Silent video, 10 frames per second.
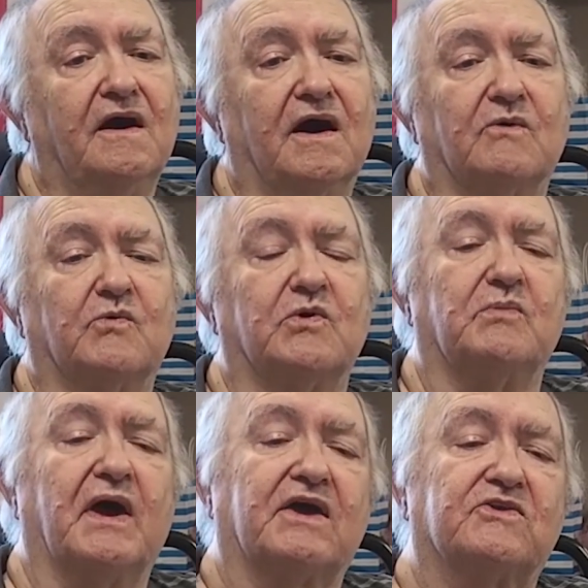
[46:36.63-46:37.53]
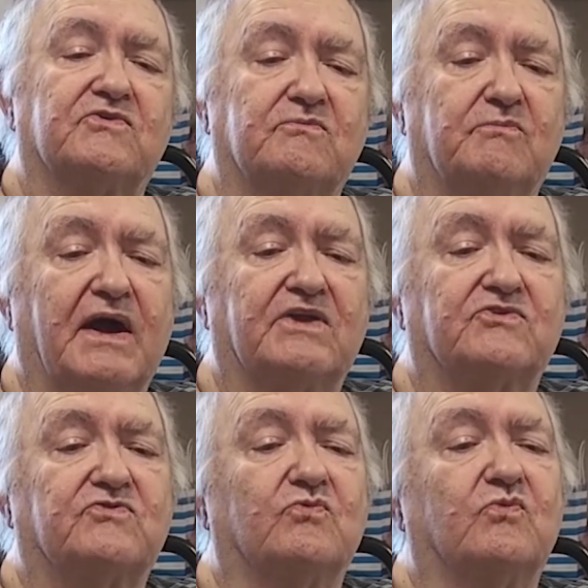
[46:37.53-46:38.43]
I went back back
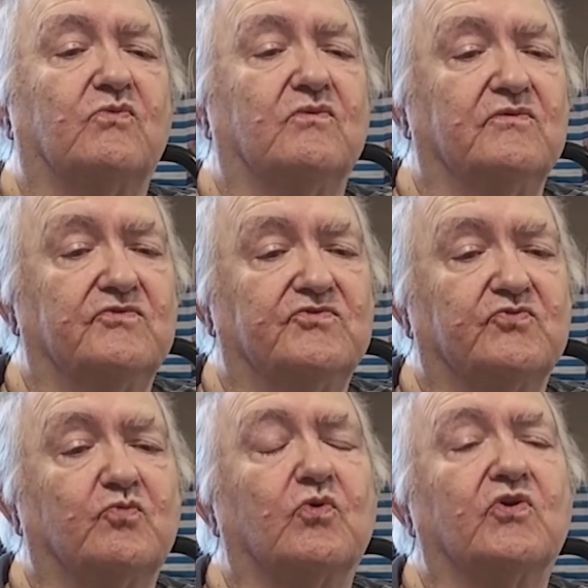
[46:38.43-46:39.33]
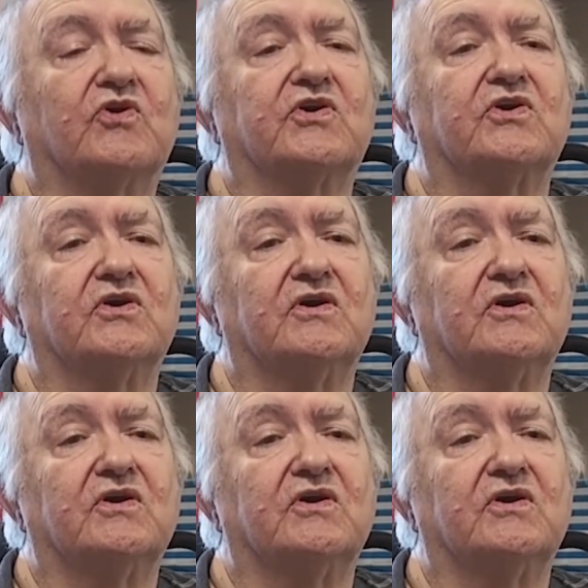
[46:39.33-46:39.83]
to, to work